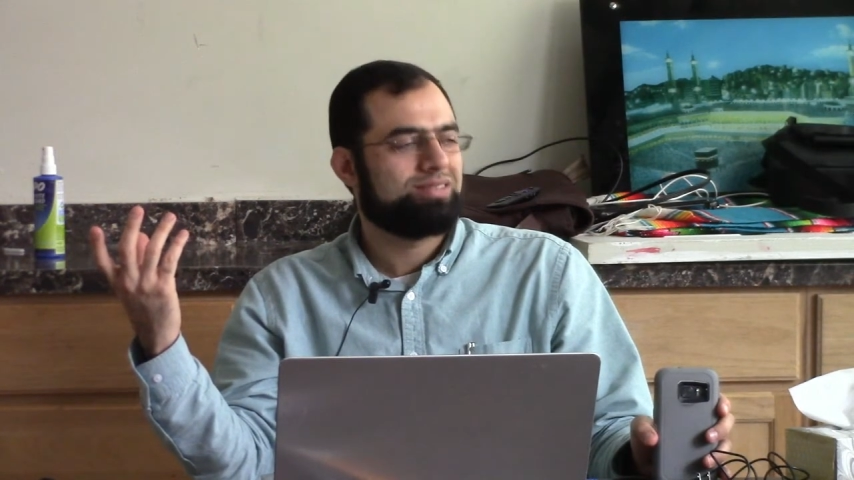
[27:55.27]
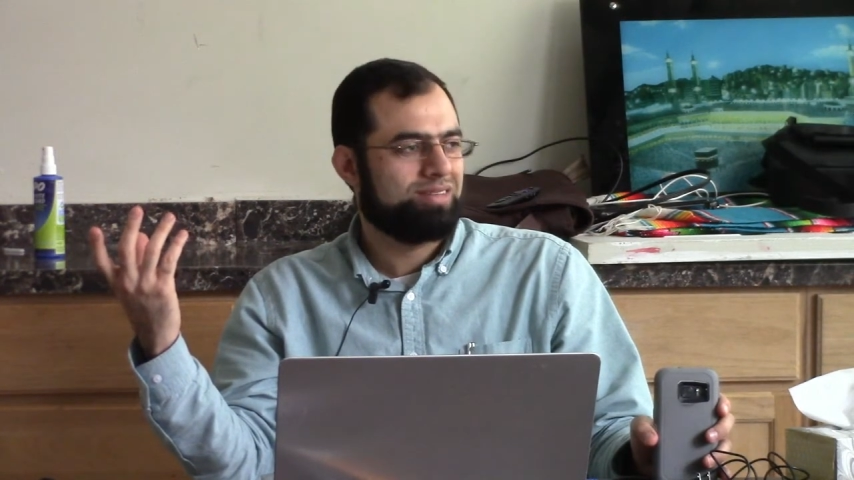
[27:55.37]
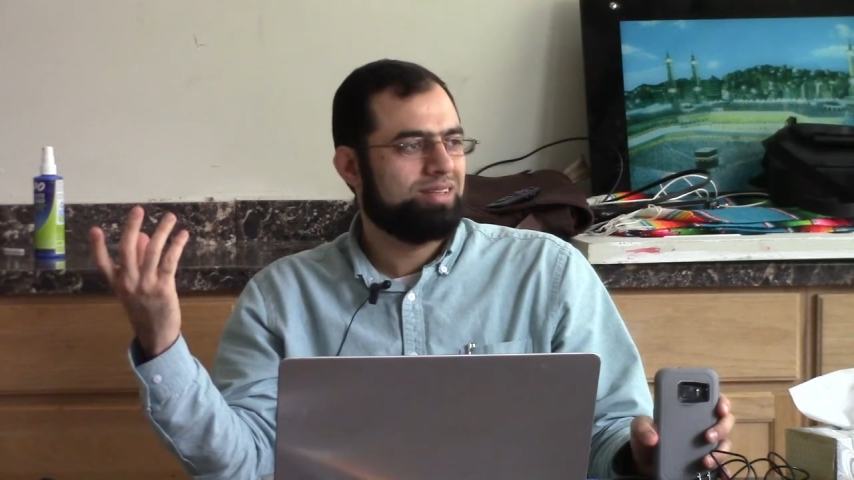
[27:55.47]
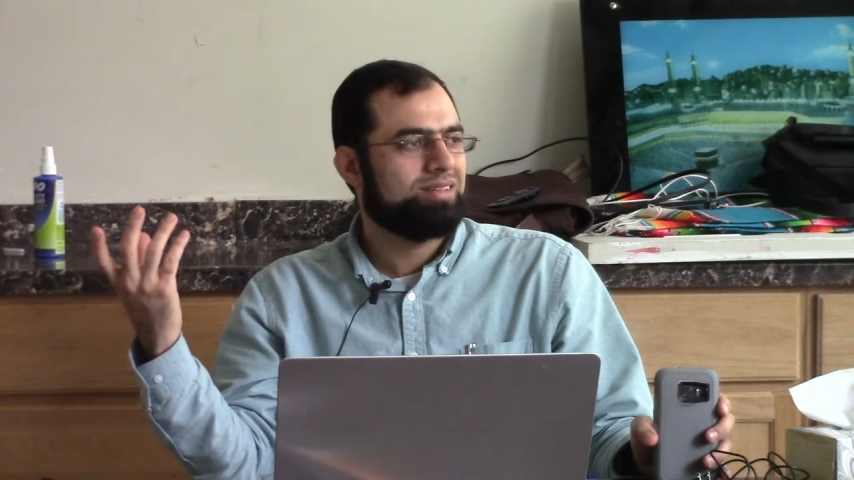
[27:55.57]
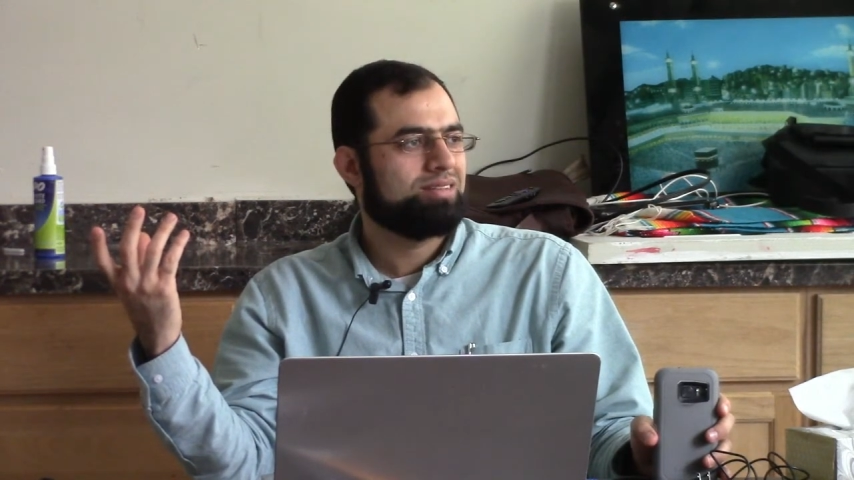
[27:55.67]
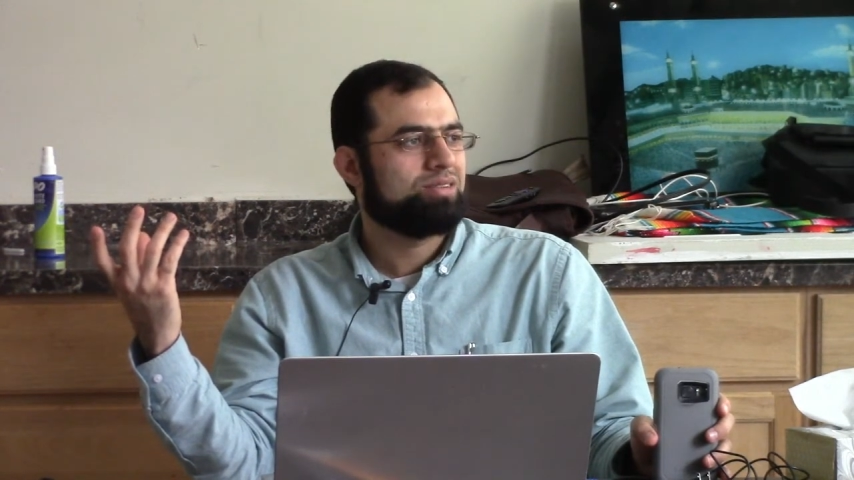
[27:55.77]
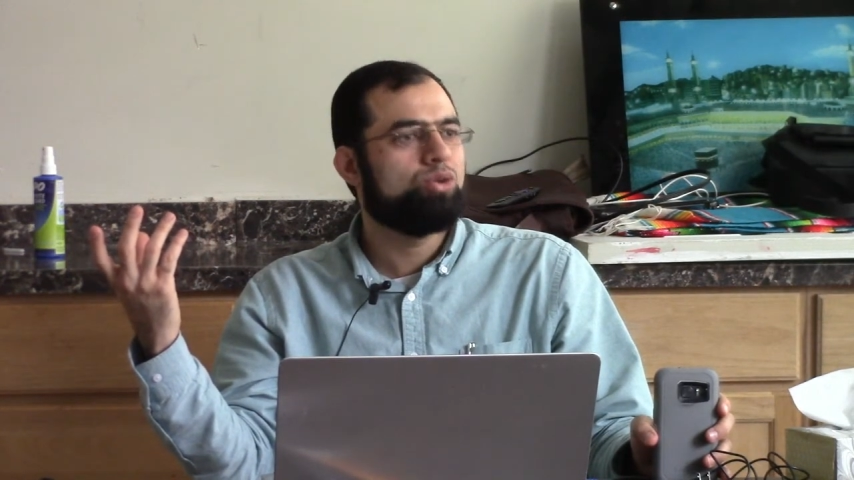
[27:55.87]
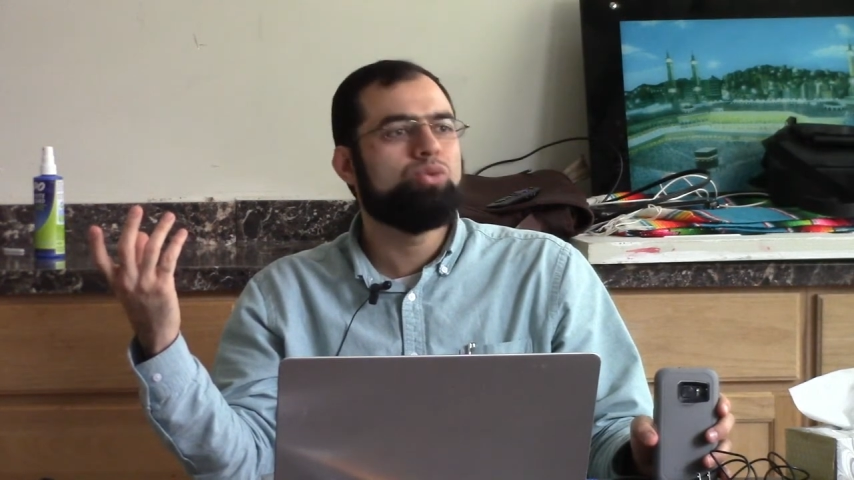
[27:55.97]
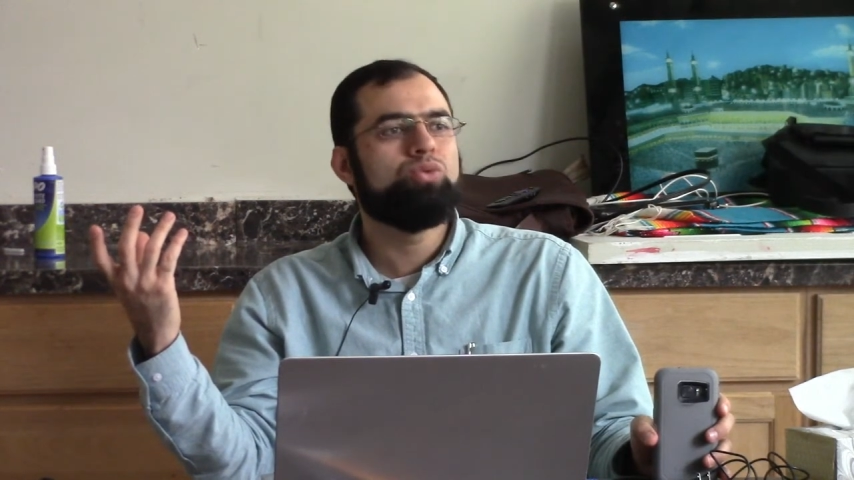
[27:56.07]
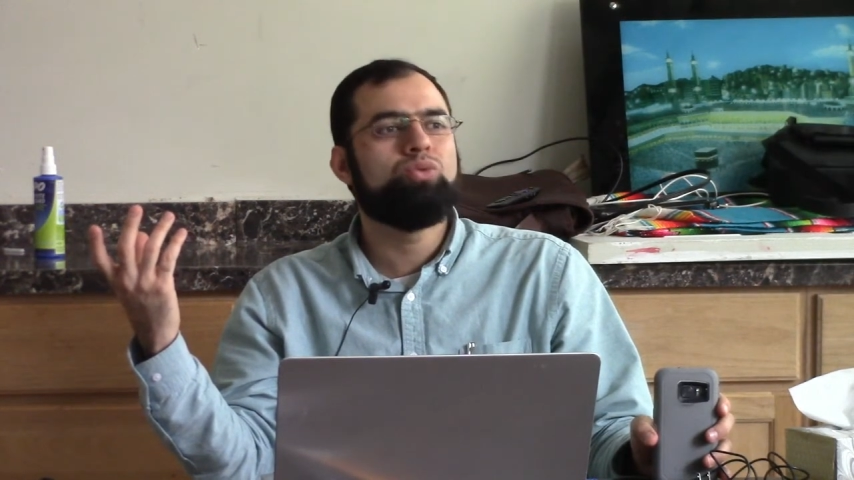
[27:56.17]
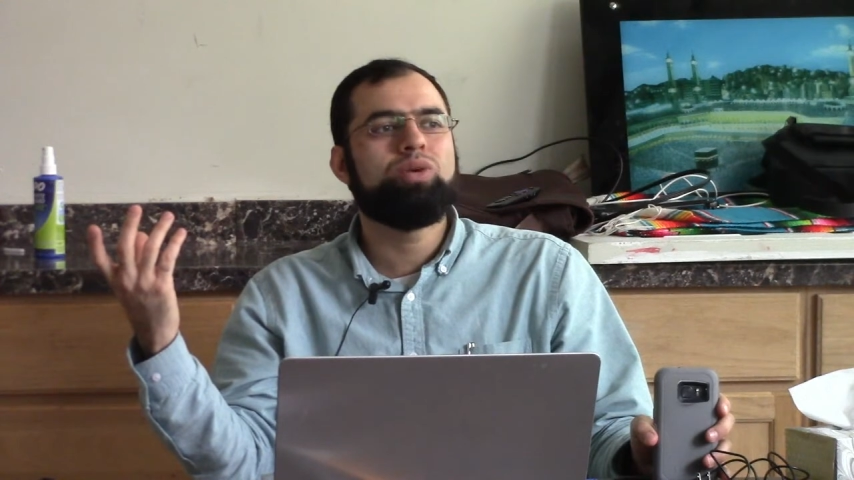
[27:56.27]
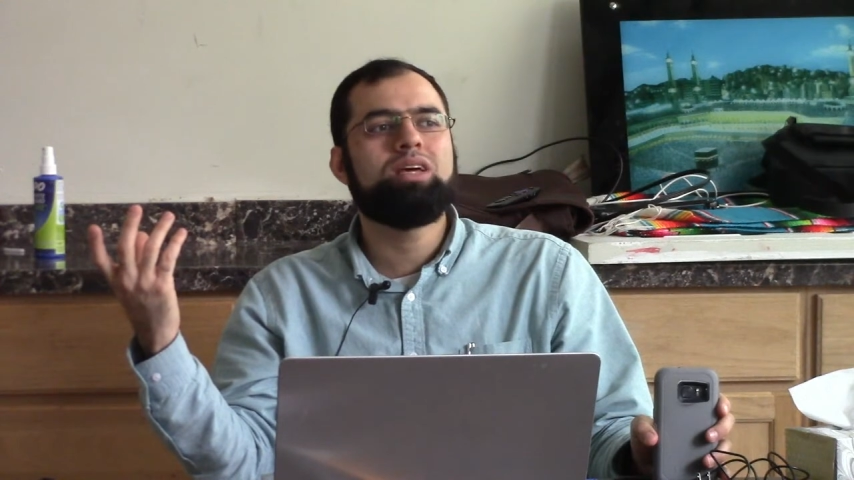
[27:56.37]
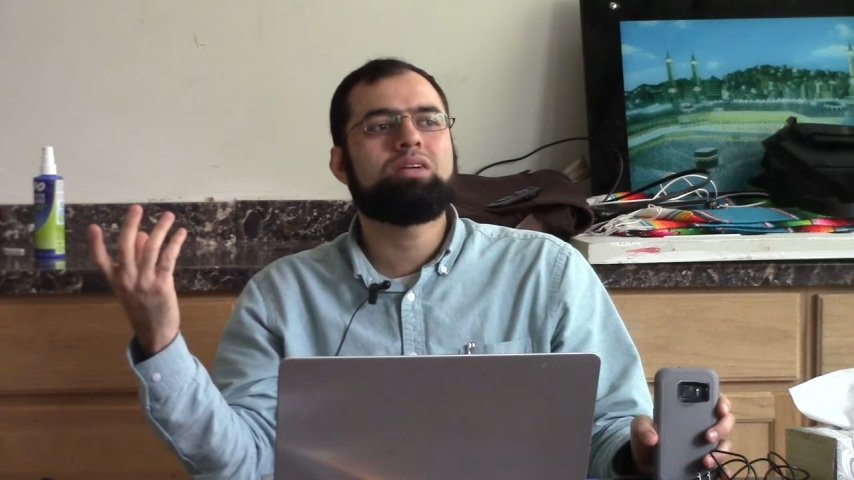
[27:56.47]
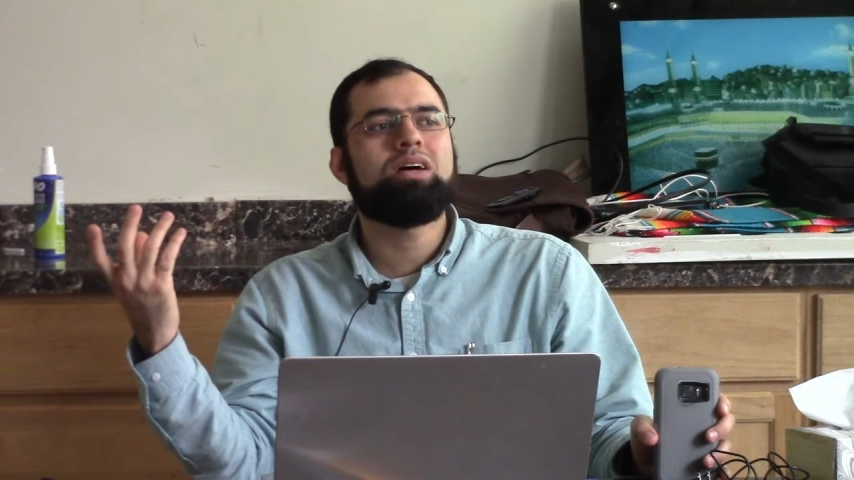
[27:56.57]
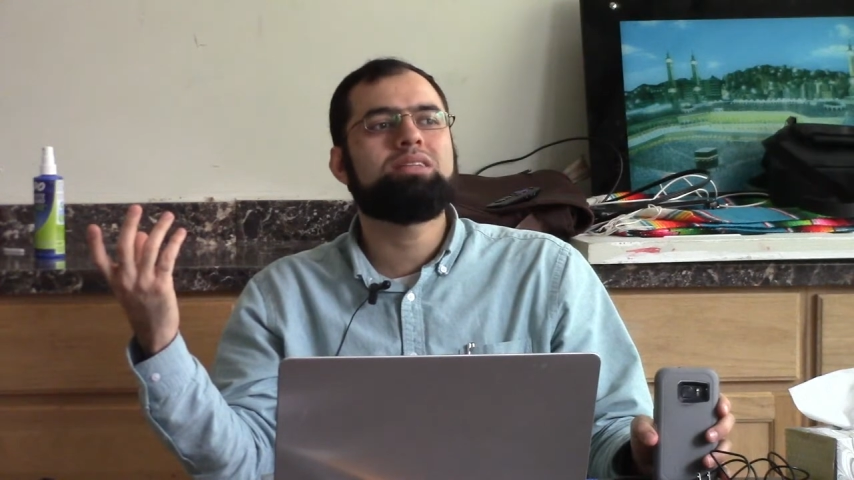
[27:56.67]
Right?
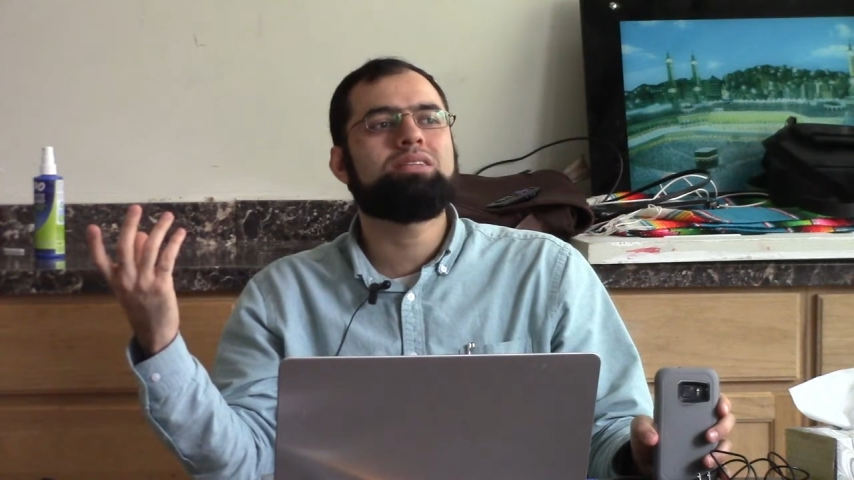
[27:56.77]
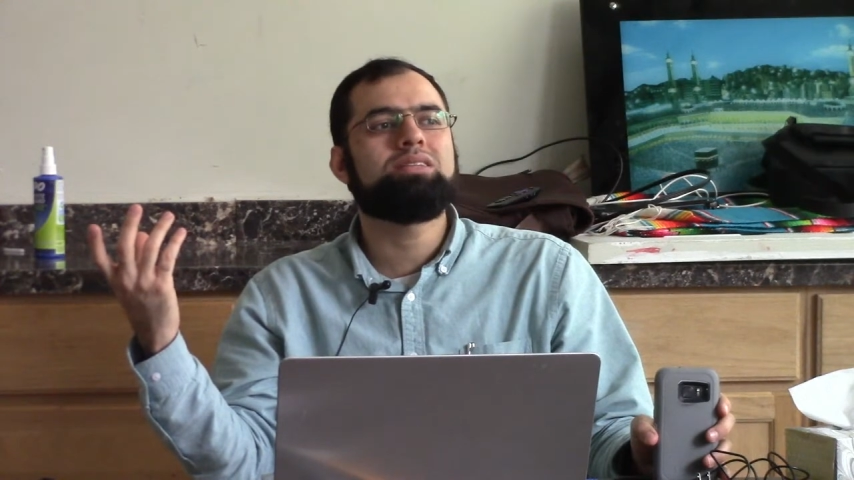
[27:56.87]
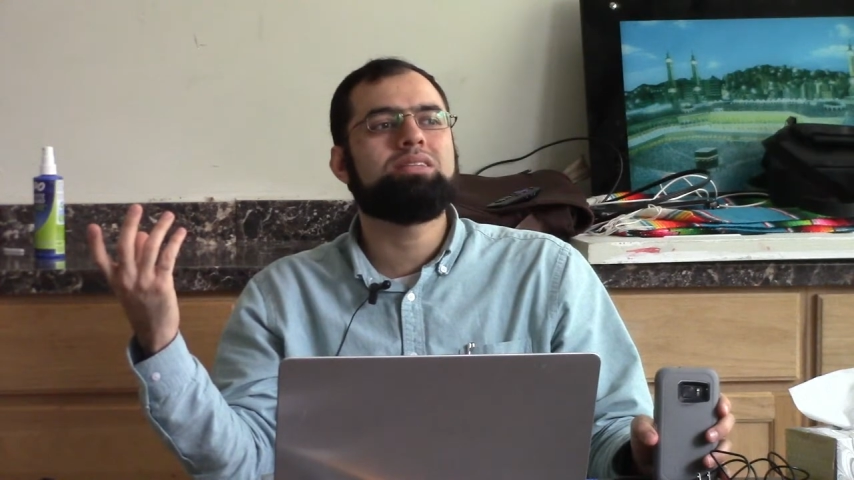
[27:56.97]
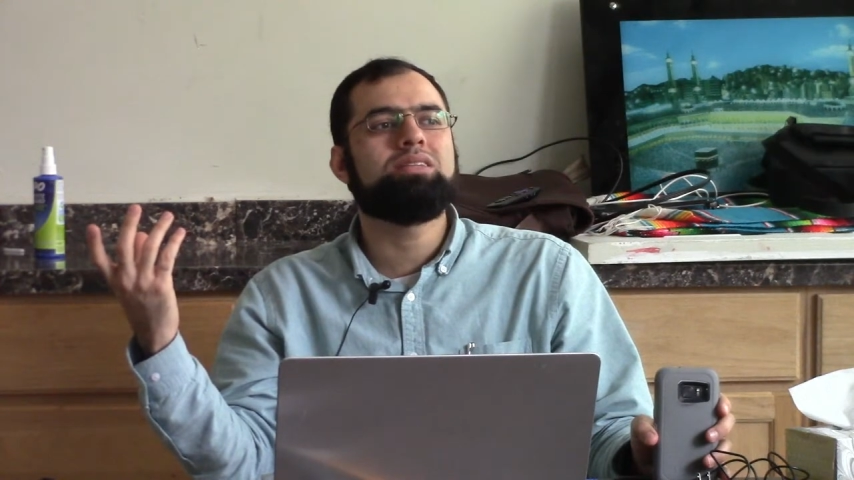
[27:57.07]
Kuwirat.